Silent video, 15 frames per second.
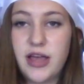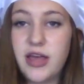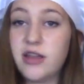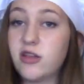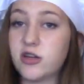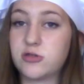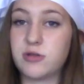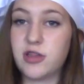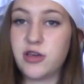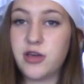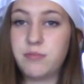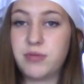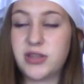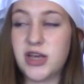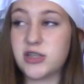It looked really
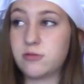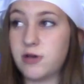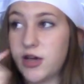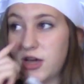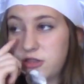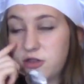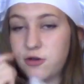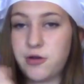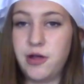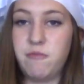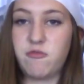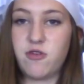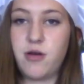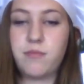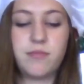good, but that's where I got the cream
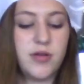from.